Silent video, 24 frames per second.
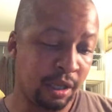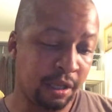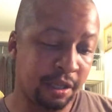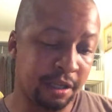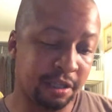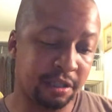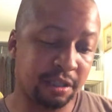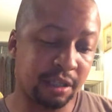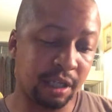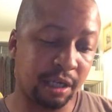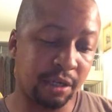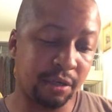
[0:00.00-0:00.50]

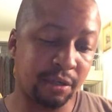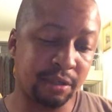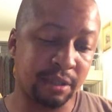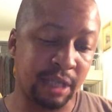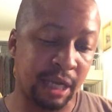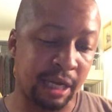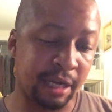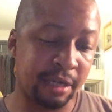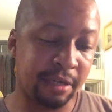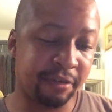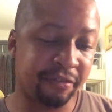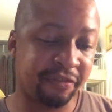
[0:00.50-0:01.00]
This letter is
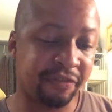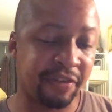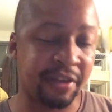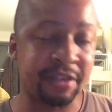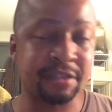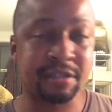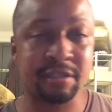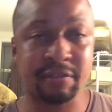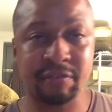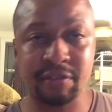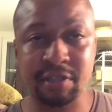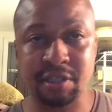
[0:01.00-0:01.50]
not a
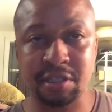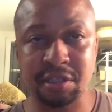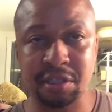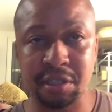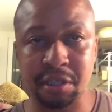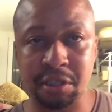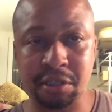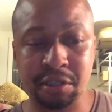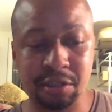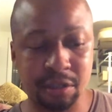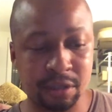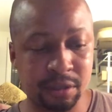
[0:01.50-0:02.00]
defense of this
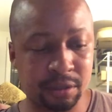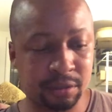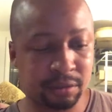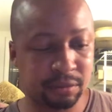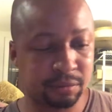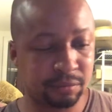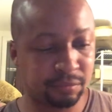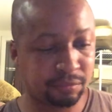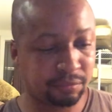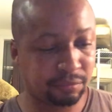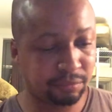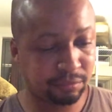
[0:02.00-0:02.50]
teacher.
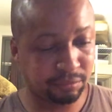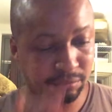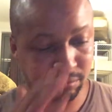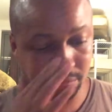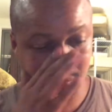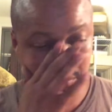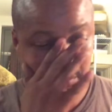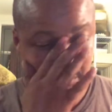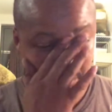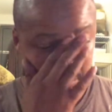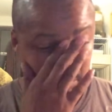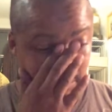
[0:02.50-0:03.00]

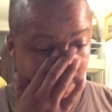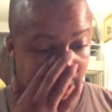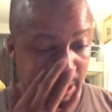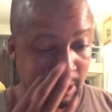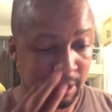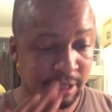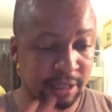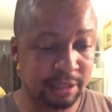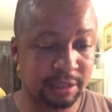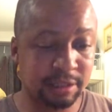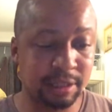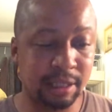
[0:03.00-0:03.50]

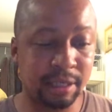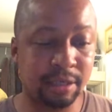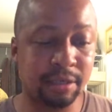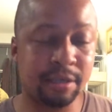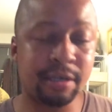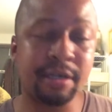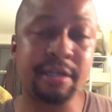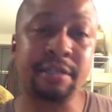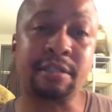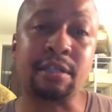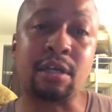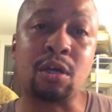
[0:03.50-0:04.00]
This
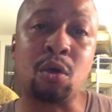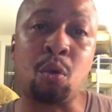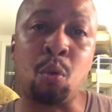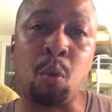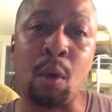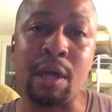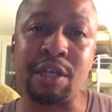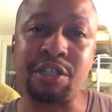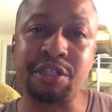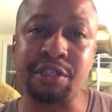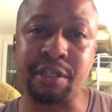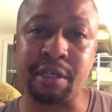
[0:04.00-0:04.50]
letter is a
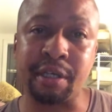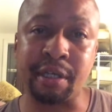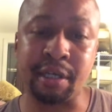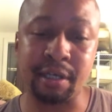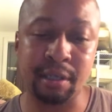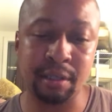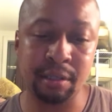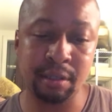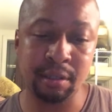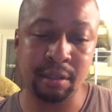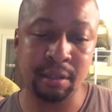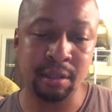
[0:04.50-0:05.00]

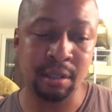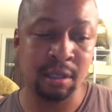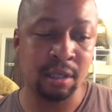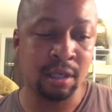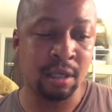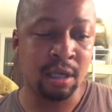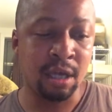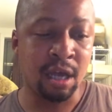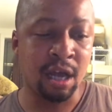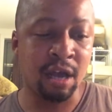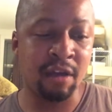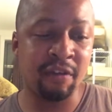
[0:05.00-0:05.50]
questioning
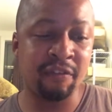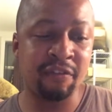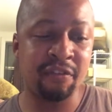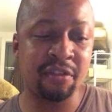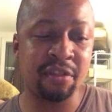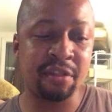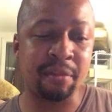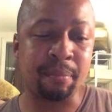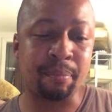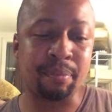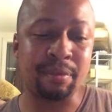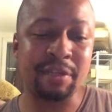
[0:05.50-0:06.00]

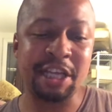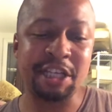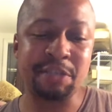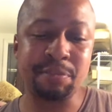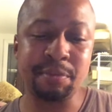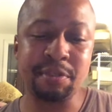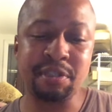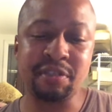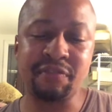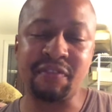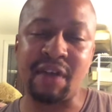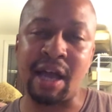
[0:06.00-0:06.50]
of the
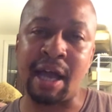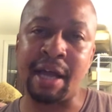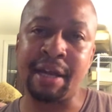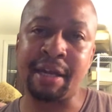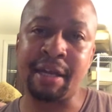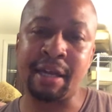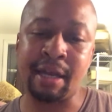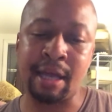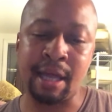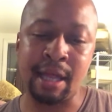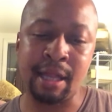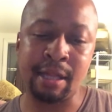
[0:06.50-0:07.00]
placements of
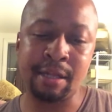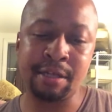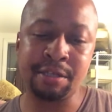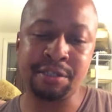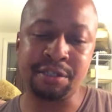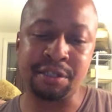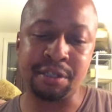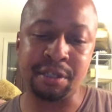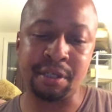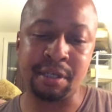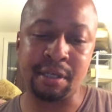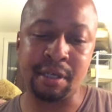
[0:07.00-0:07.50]

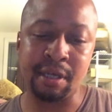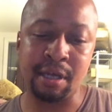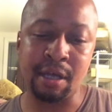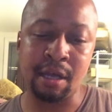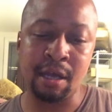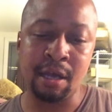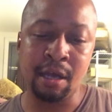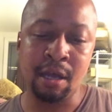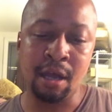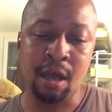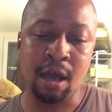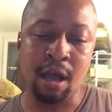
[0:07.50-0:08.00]
ideology
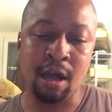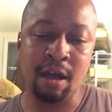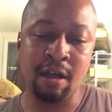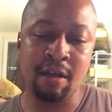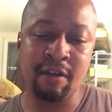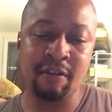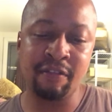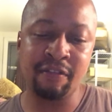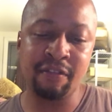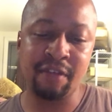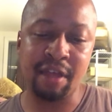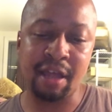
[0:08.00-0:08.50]

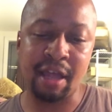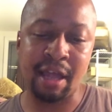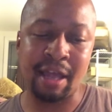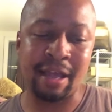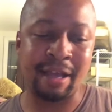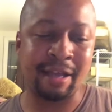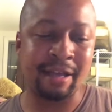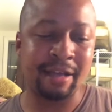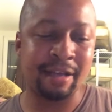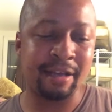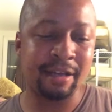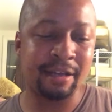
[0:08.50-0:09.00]
of
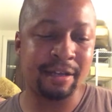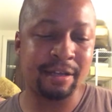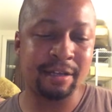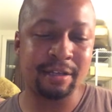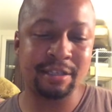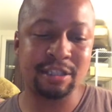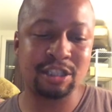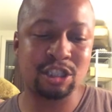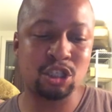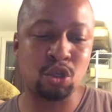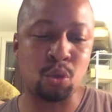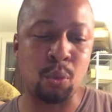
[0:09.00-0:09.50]
a
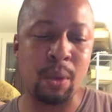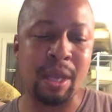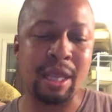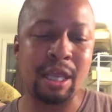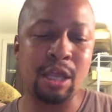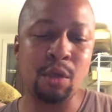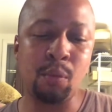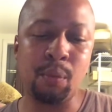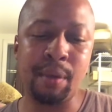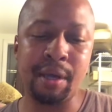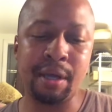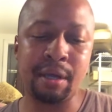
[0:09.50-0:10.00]

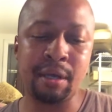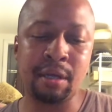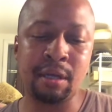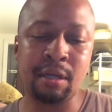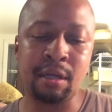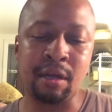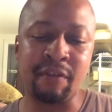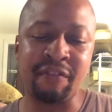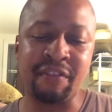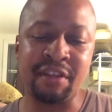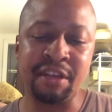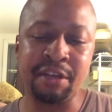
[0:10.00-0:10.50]
squeaky
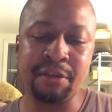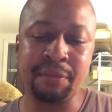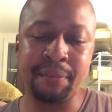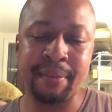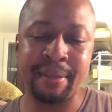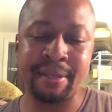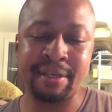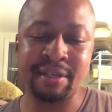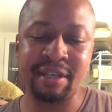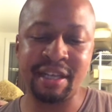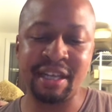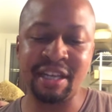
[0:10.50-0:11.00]
wheel of
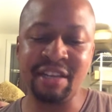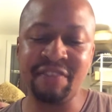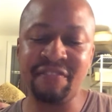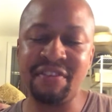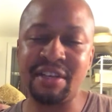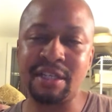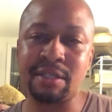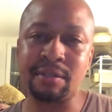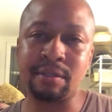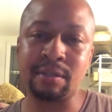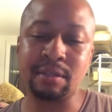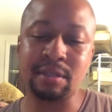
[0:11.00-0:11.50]

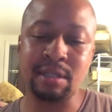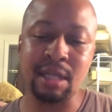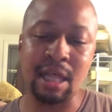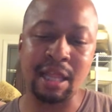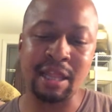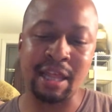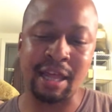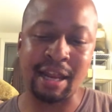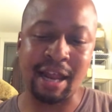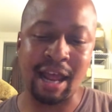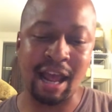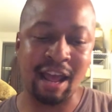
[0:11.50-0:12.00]
individuals
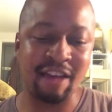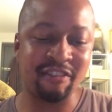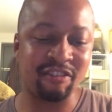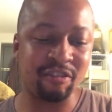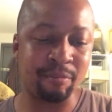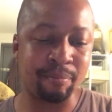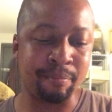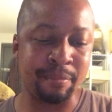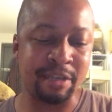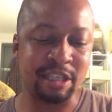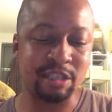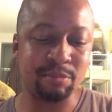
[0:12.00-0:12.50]
that
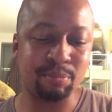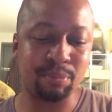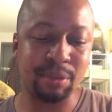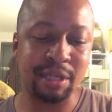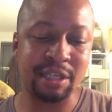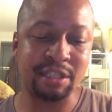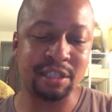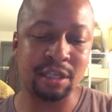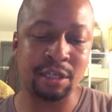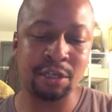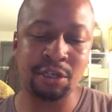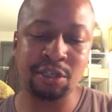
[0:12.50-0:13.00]
have
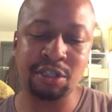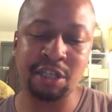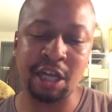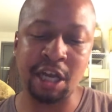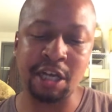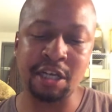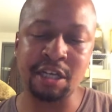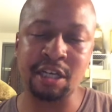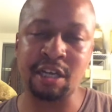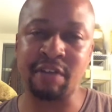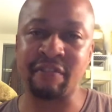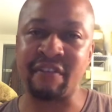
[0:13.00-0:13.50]
misplaced
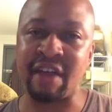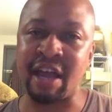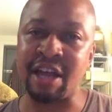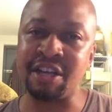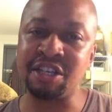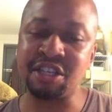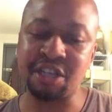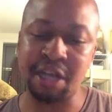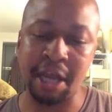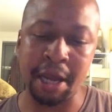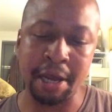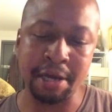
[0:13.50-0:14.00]
understanding of
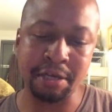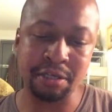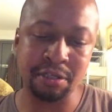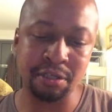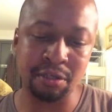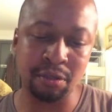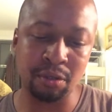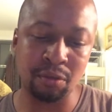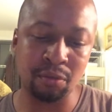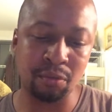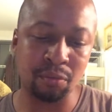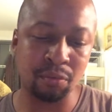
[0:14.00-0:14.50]

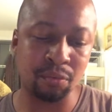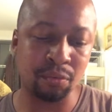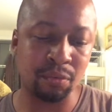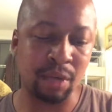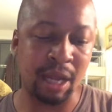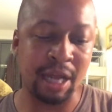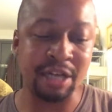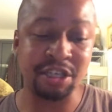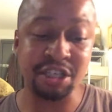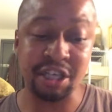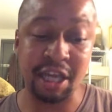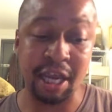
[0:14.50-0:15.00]

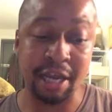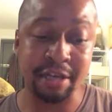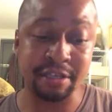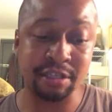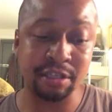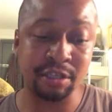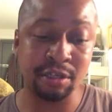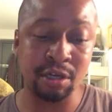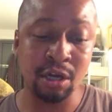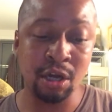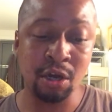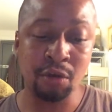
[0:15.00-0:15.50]

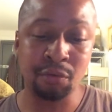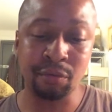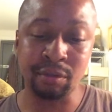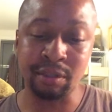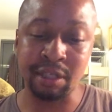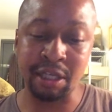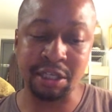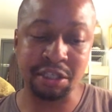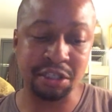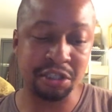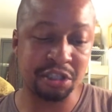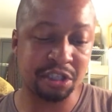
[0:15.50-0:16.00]
education,
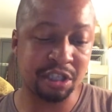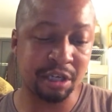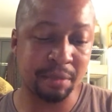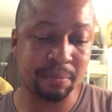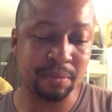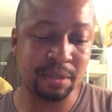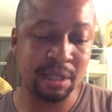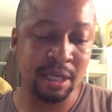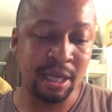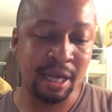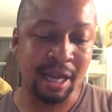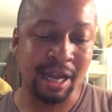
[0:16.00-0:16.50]

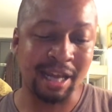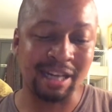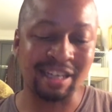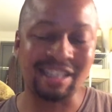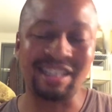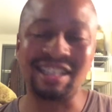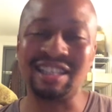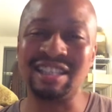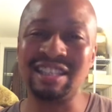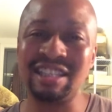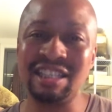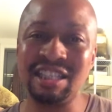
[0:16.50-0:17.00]
relationships, and
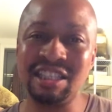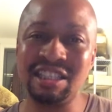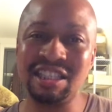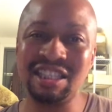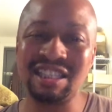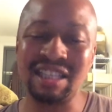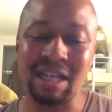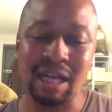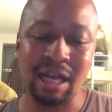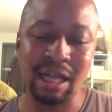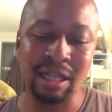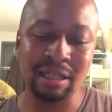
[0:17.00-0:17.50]

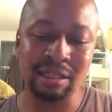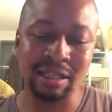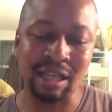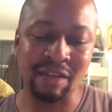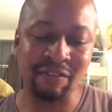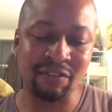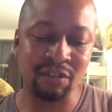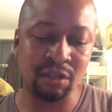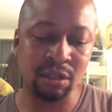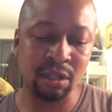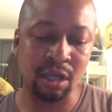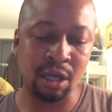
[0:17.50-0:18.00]
collegiate
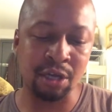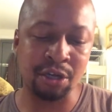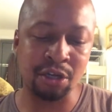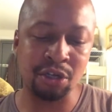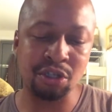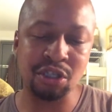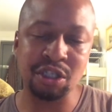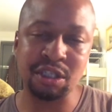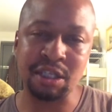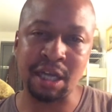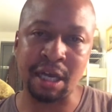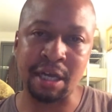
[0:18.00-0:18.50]
level
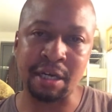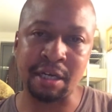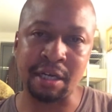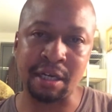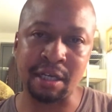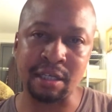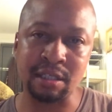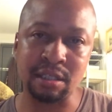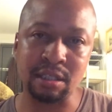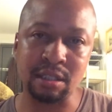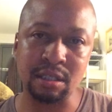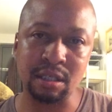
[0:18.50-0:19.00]

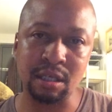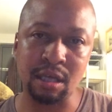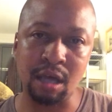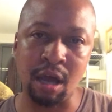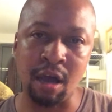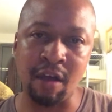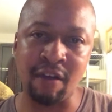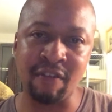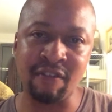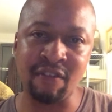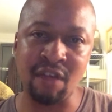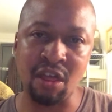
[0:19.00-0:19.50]
understandings
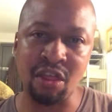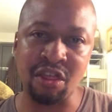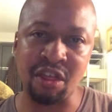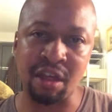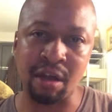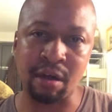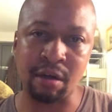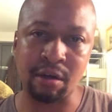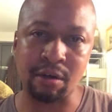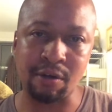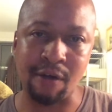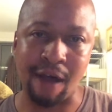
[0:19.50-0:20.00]
of
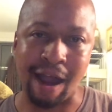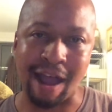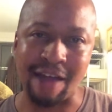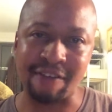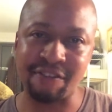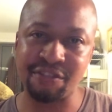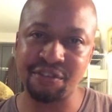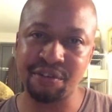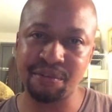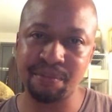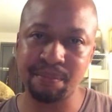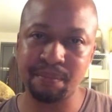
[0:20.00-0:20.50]
their
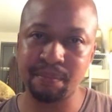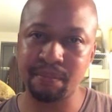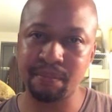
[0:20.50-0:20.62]
craft.